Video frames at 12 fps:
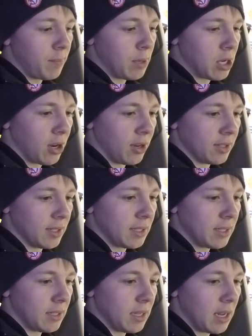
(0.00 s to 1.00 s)

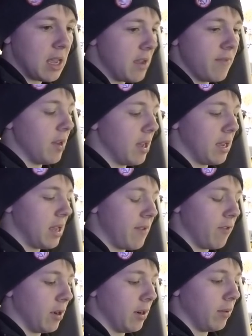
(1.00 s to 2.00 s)
because
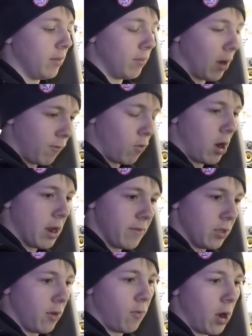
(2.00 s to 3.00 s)
even though I've
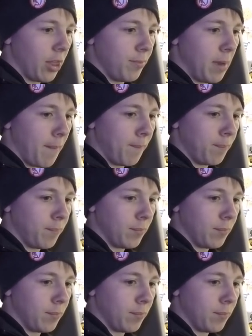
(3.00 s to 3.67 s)
wired them up,